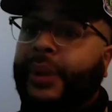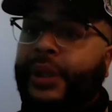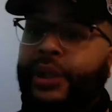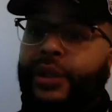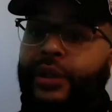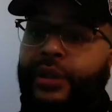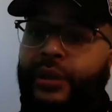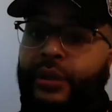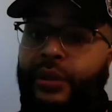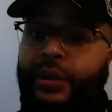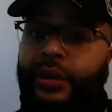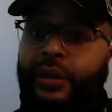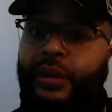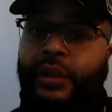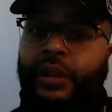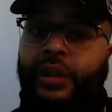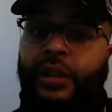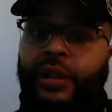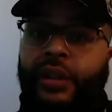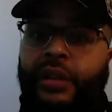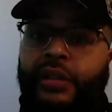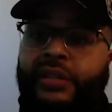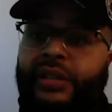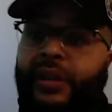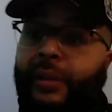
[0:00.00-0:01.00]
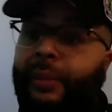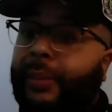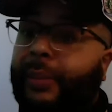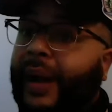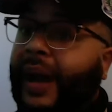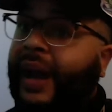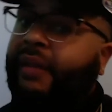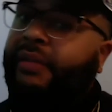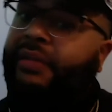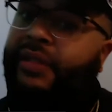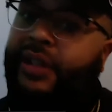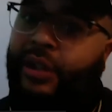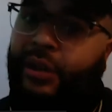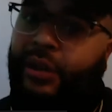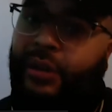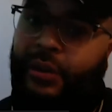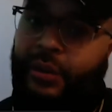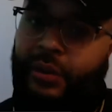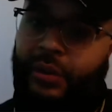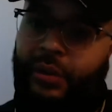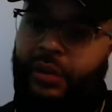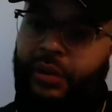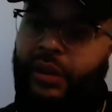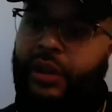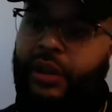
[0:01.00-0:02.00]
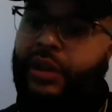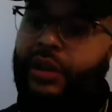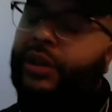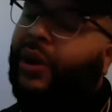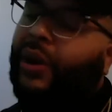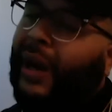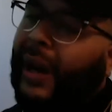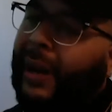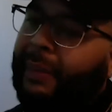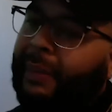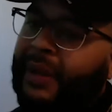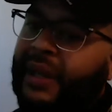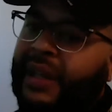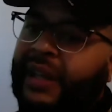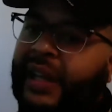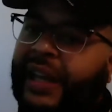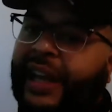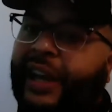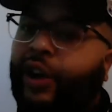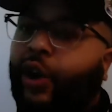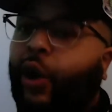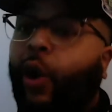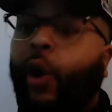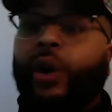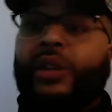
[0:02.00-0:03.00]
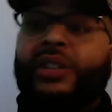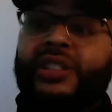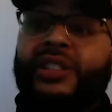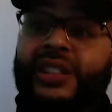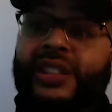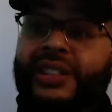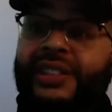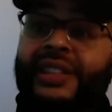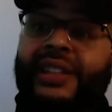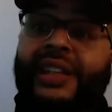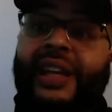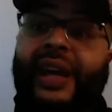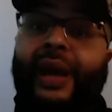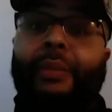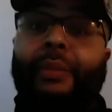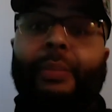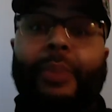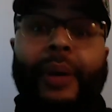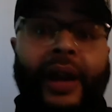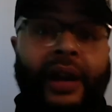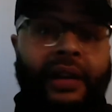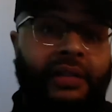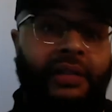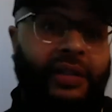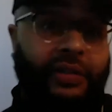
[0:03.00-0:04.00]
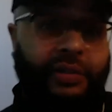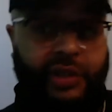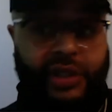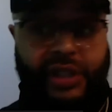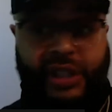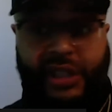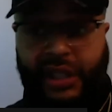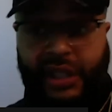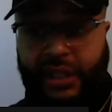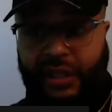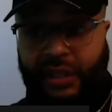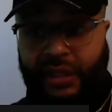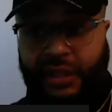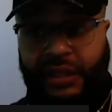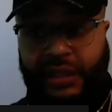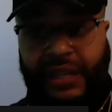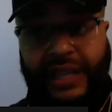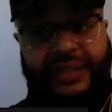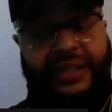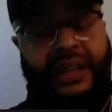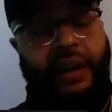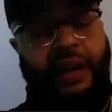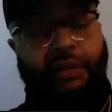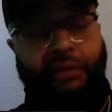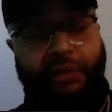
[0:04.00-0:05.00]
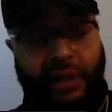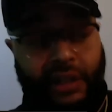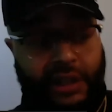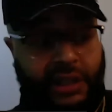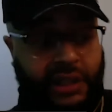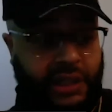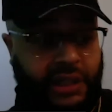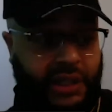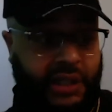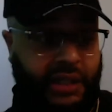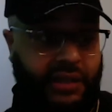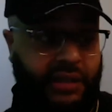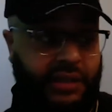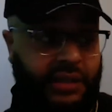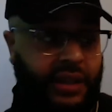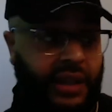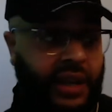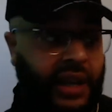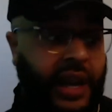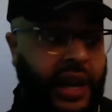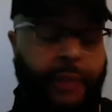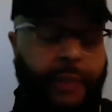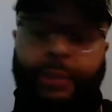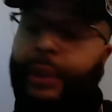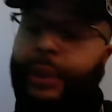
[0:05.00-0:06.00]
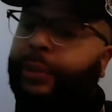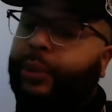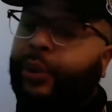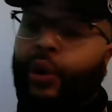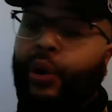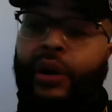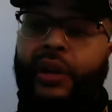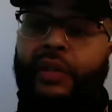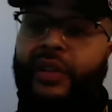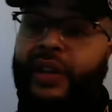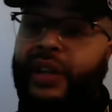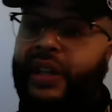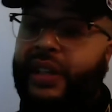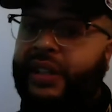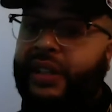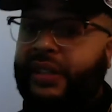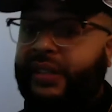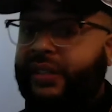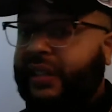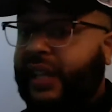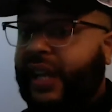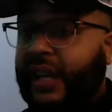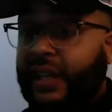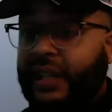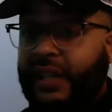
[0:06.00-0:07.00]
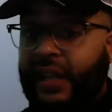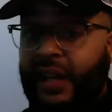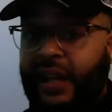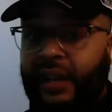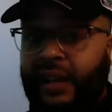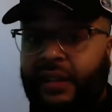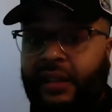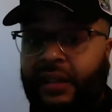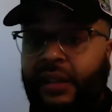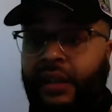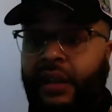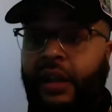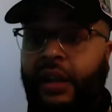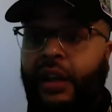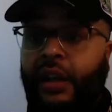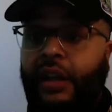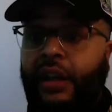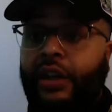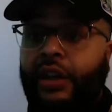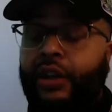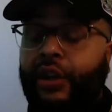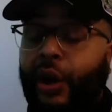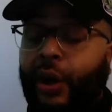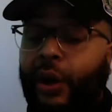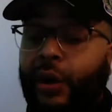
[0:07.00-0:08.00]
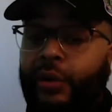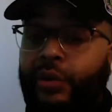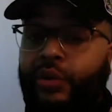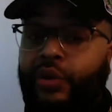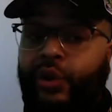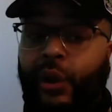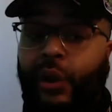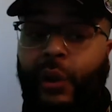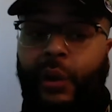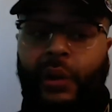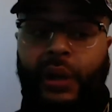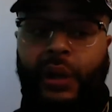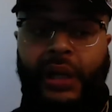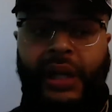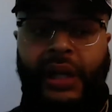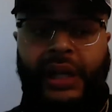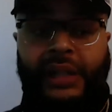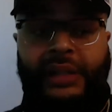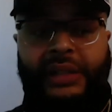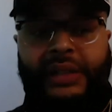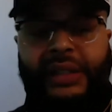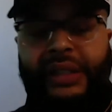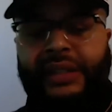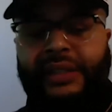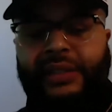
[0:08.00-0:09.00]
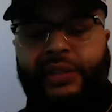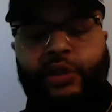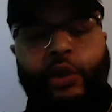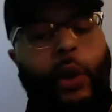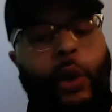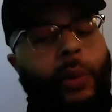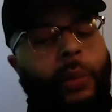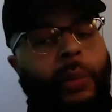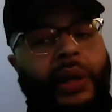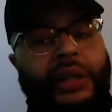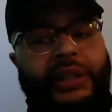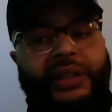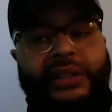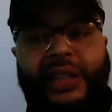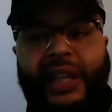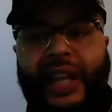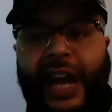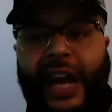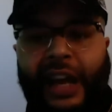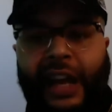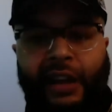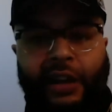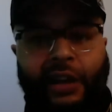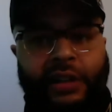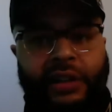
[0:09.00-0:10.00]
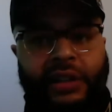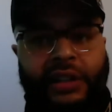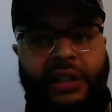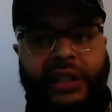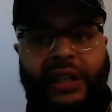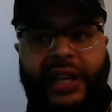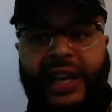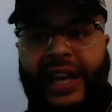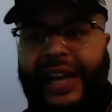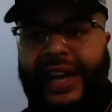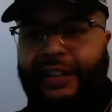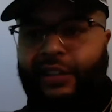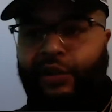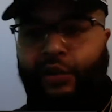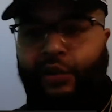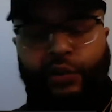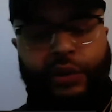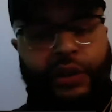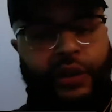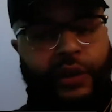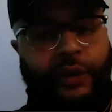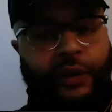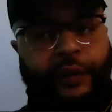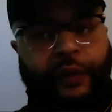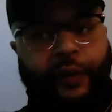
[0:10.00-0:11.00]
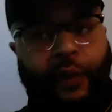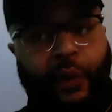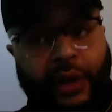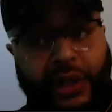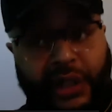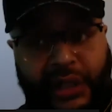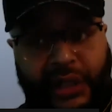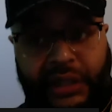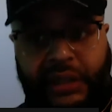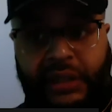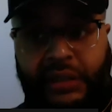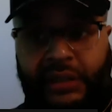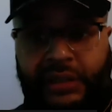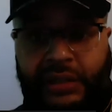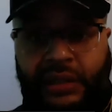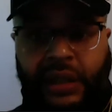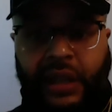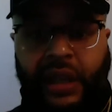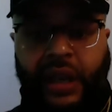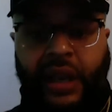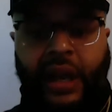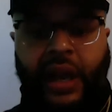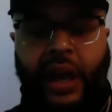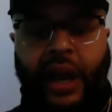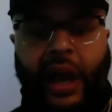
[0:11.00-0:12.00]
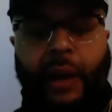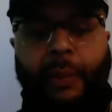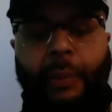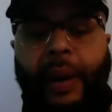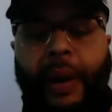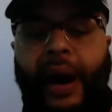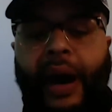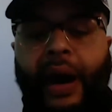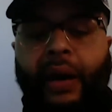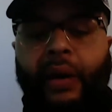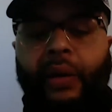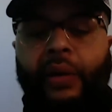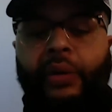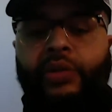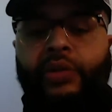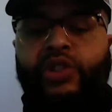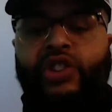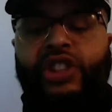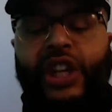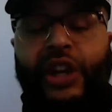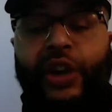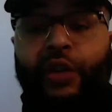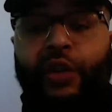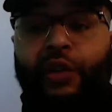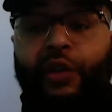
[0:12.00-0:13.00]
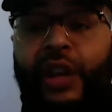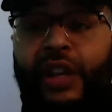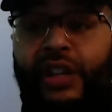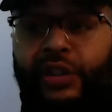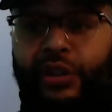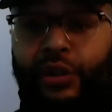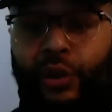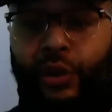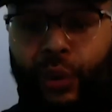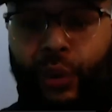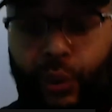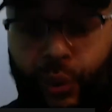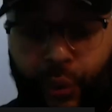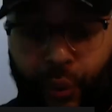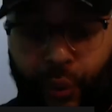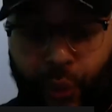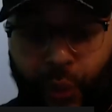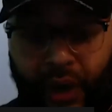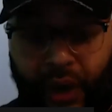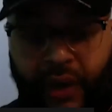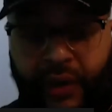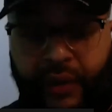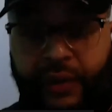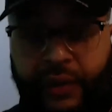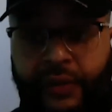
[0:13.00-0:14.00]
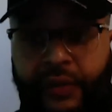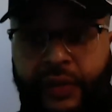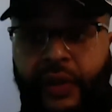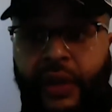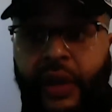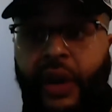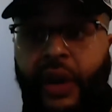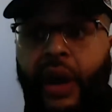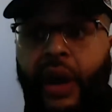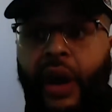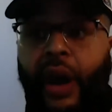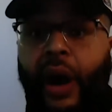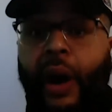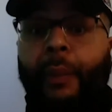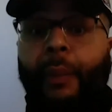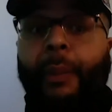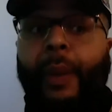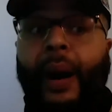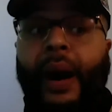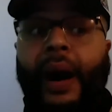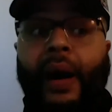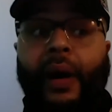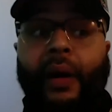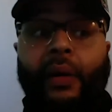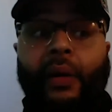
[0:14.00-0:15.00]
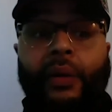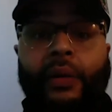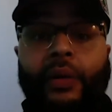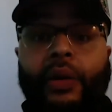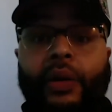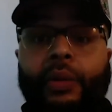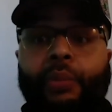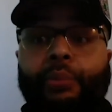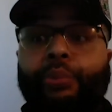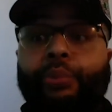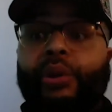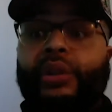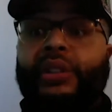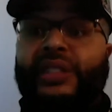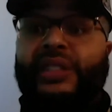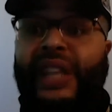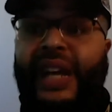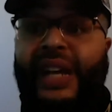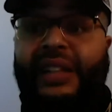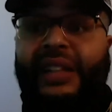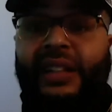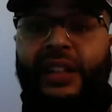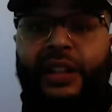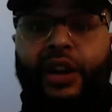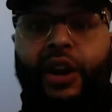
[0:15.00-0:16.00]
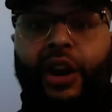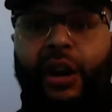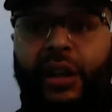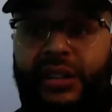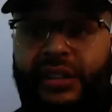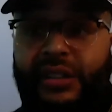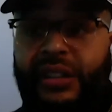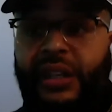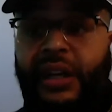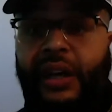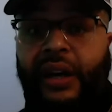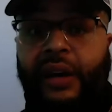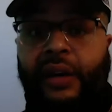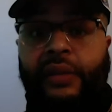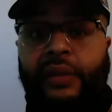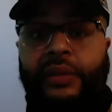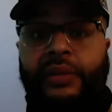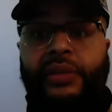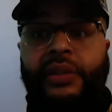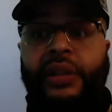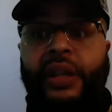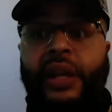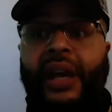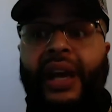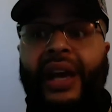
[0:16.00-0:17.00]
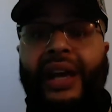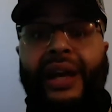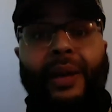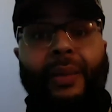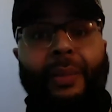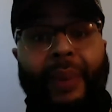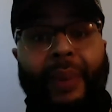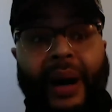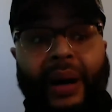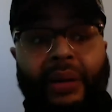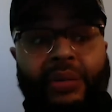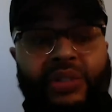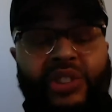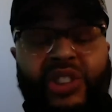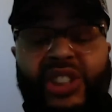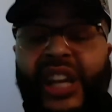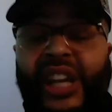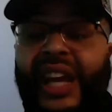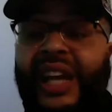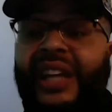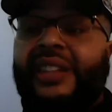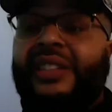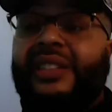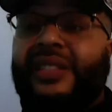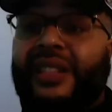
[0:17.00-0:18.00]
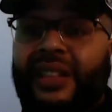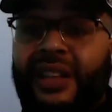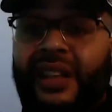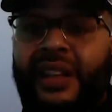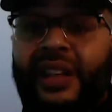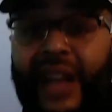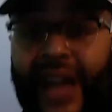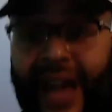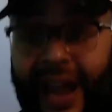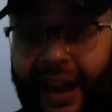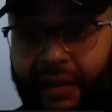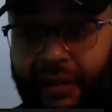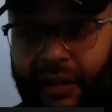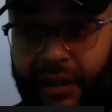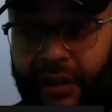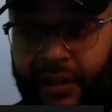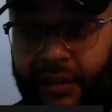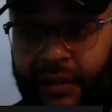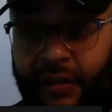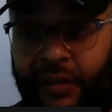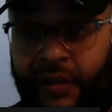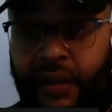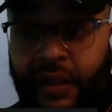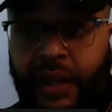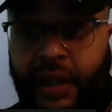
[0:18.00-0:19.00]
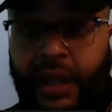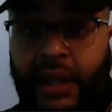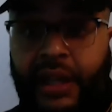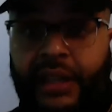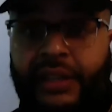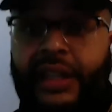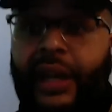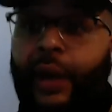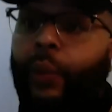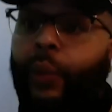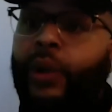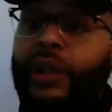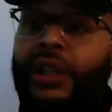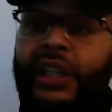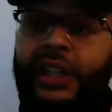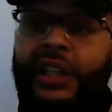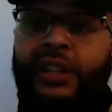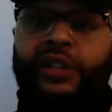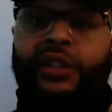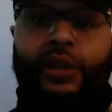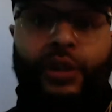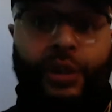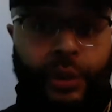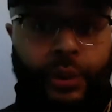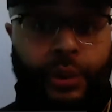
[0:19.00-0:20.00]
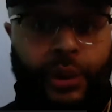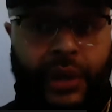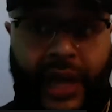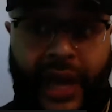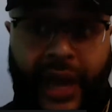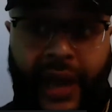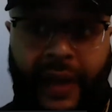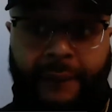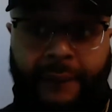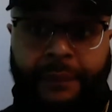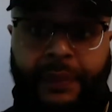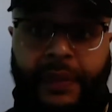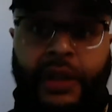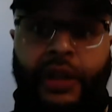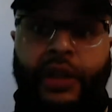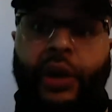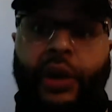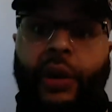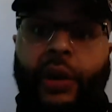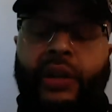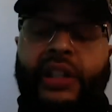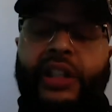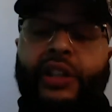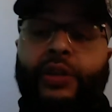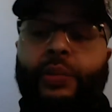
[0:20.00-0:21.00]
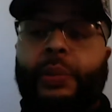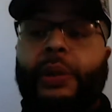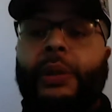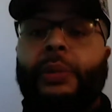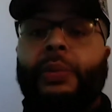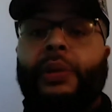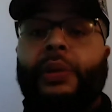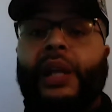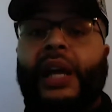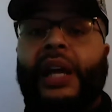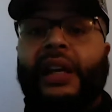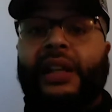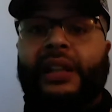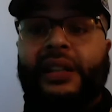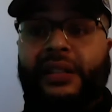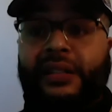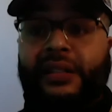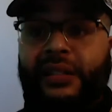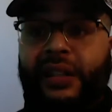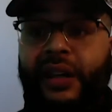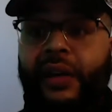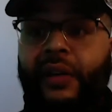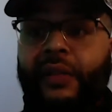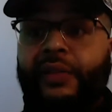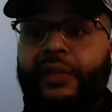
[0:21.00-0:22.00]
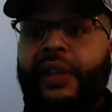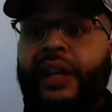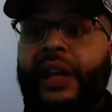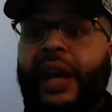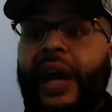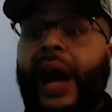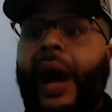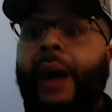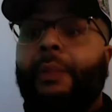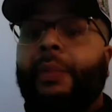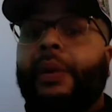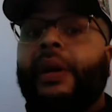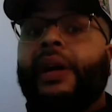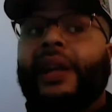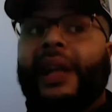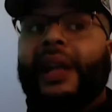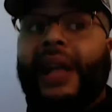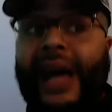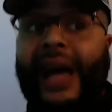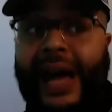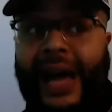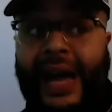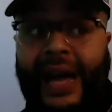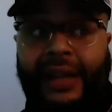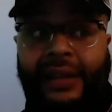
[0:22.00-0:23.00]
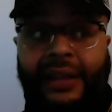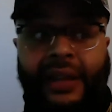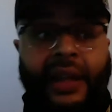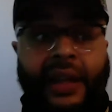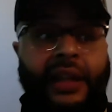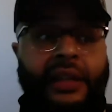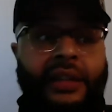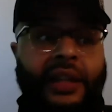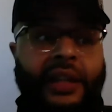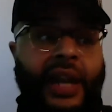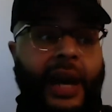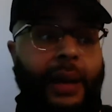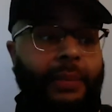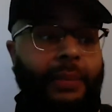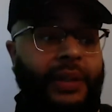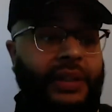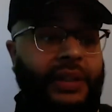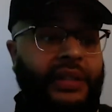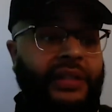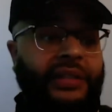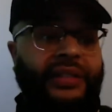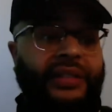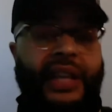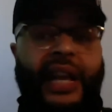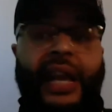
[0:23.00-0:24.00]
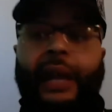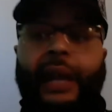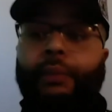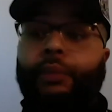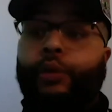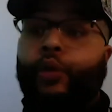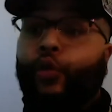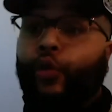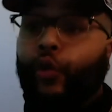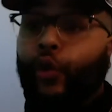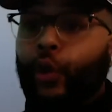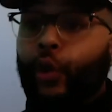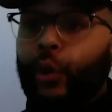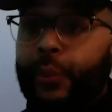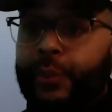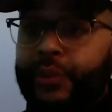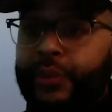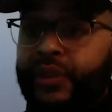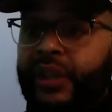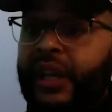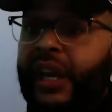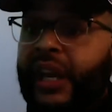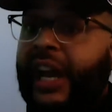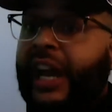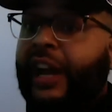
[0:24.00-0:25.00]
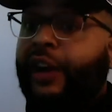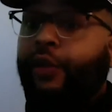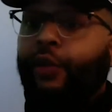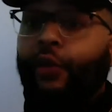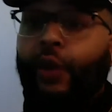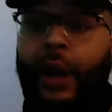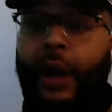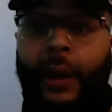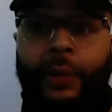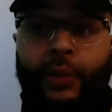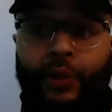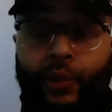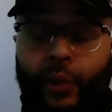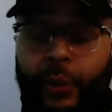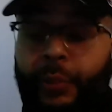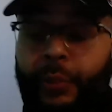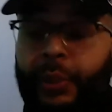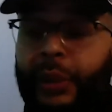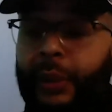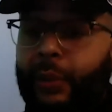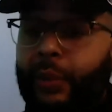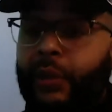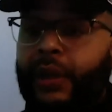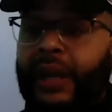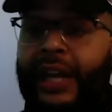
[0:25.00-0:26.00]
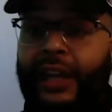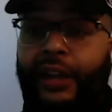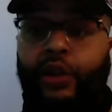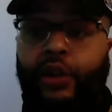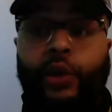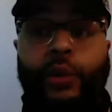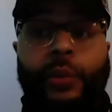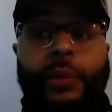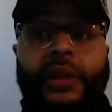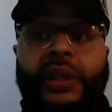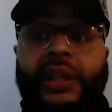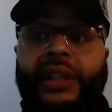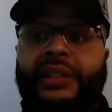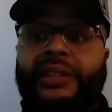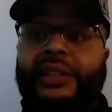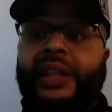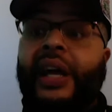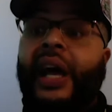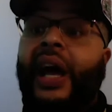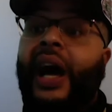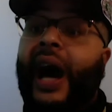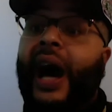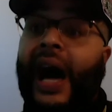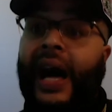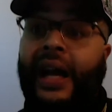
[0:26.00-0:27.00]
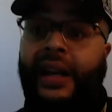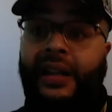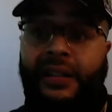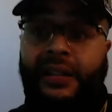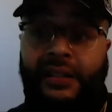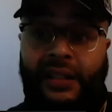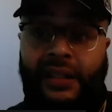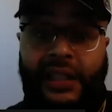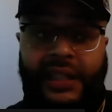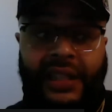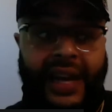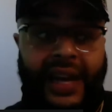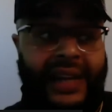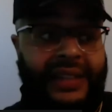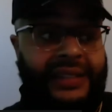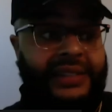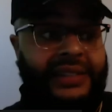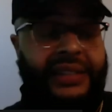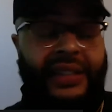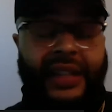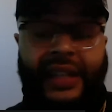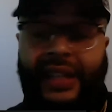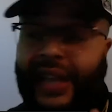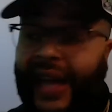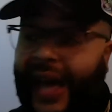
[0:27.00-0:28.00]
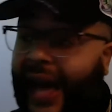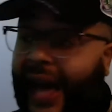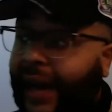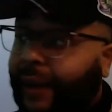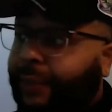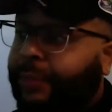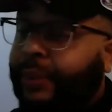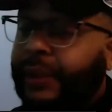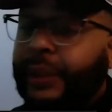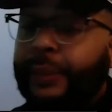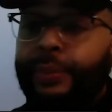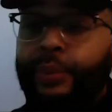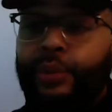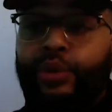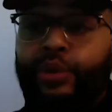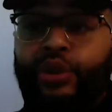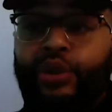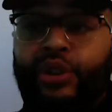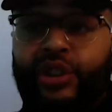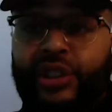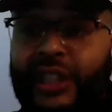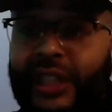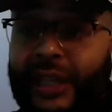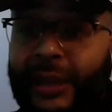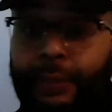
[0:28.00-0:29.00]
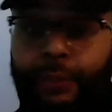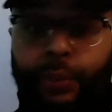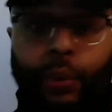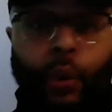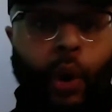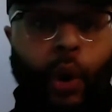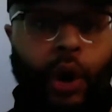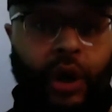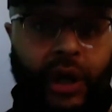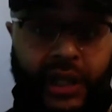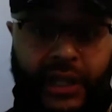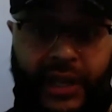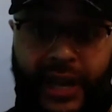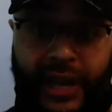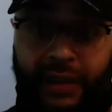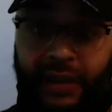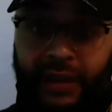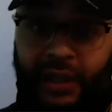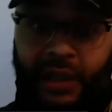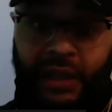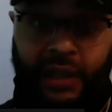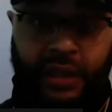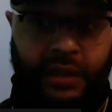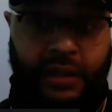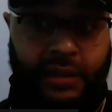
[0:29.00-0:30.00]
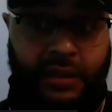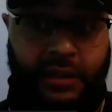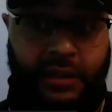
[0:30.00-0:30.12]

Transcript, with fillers: bill to bury you. You know what I mean? It costs us to get buried, Regina. That's how real it is. And people don't even understand that, So there's so much that I learned in the last 3 to 4 years about generational wealth, about protecting ourselves, and about changing the narrative, that we need to do that. you know, and there's people like yourself that I'm glad that I'm in the same groups and realms with people like you, because honestly, I see a lot of people sleepwalking out here.